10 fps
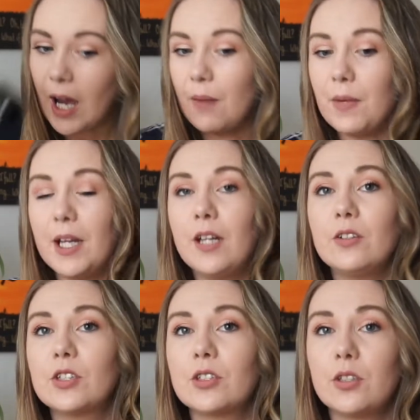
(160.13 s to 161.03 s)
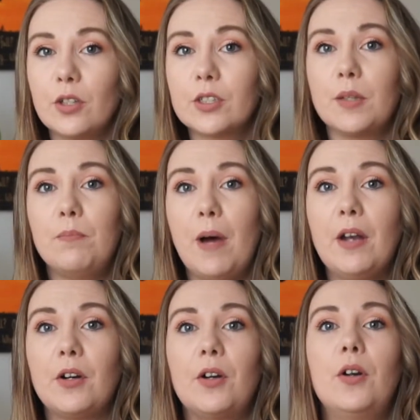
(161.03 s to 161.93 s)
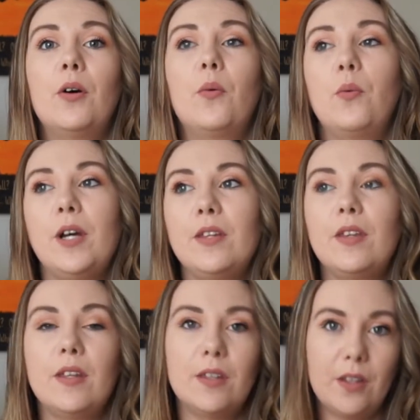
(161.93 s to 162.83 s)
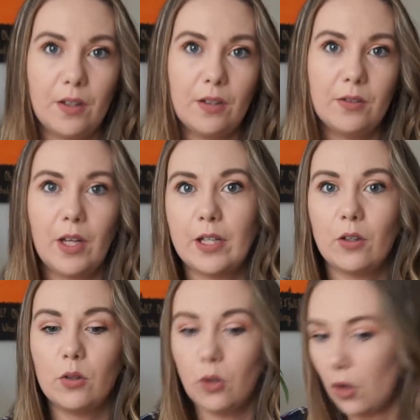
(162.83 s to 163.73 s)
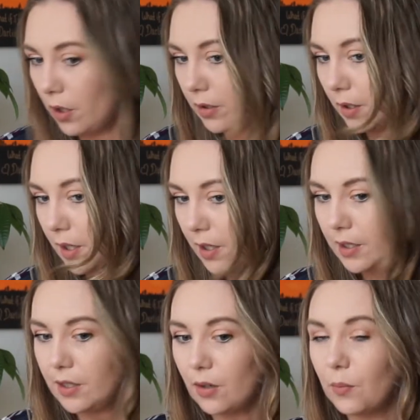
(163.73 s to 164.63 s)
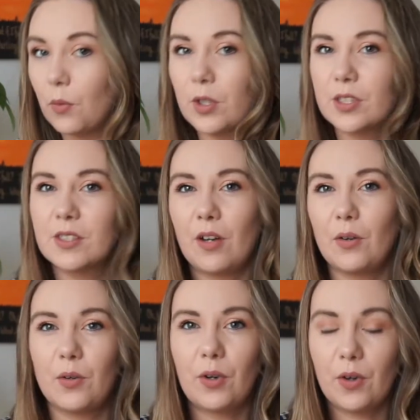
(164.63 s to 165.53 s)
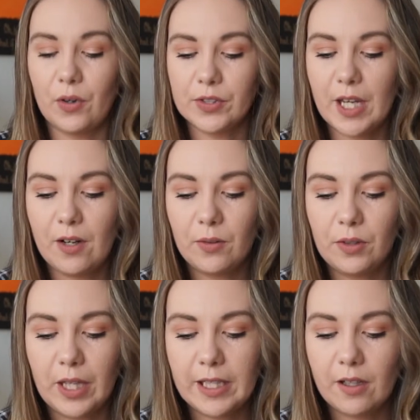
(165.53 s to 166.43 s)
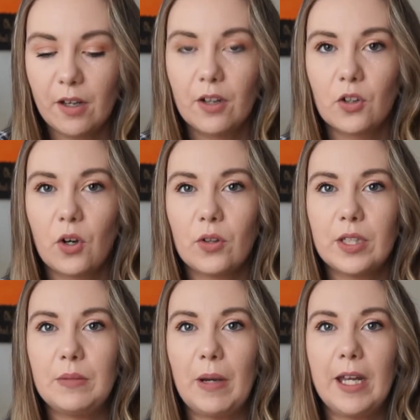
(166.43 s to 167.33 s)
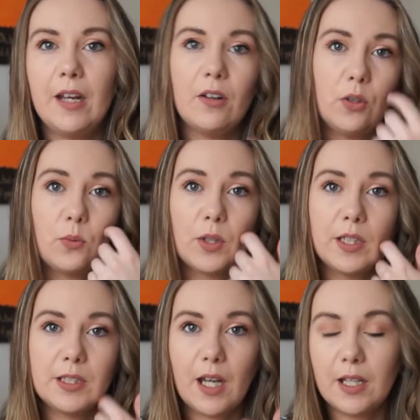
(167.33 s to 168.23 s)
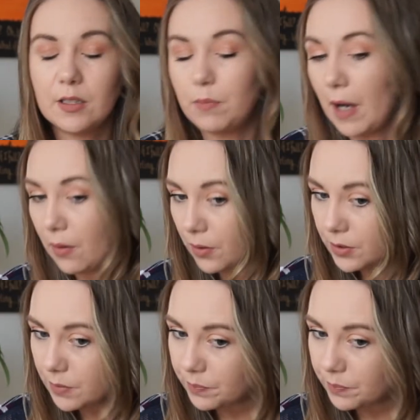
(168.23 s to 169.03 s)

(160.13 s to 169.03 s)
my hair just looks better with the like long, you know, more subtle curls. I don't like curling my hair in the really tight spirals.